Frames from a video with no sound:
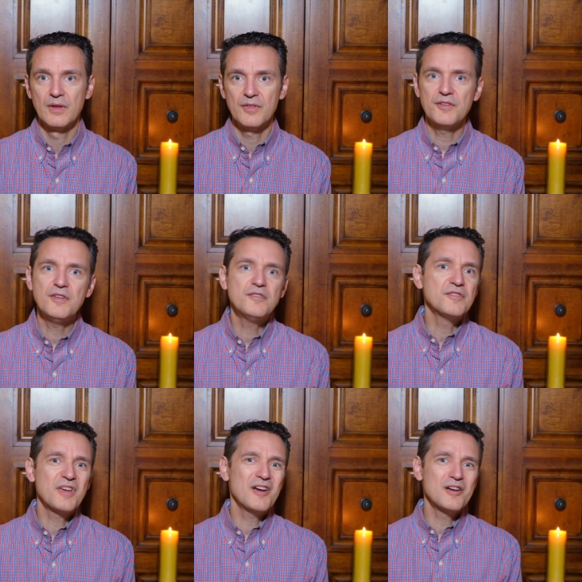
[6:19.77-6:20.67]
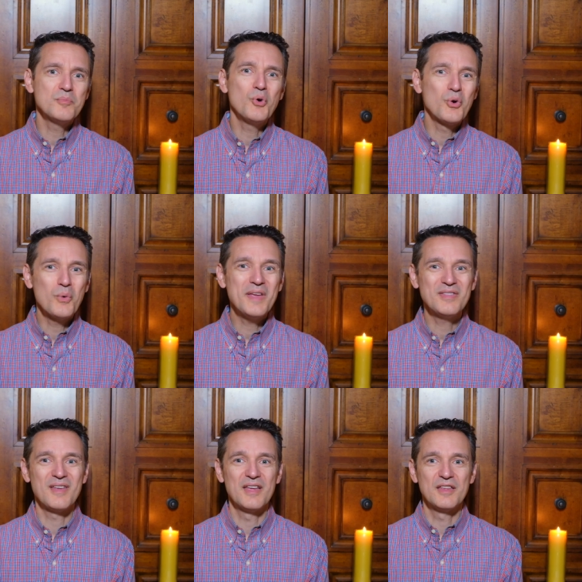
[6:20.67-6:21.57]
The seasons carried more
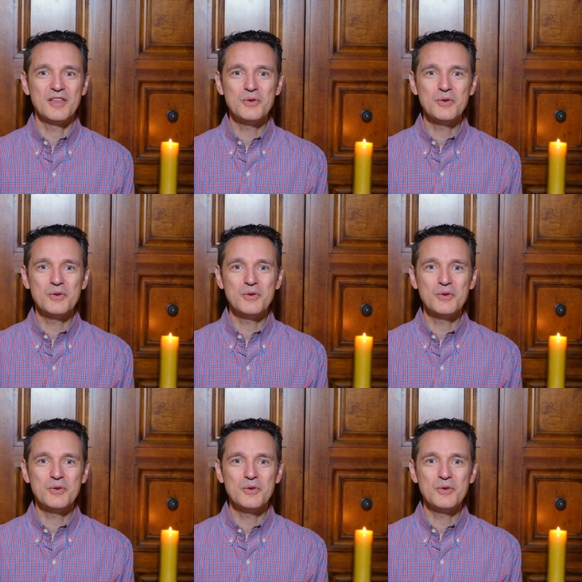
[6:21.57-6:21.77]
weight then.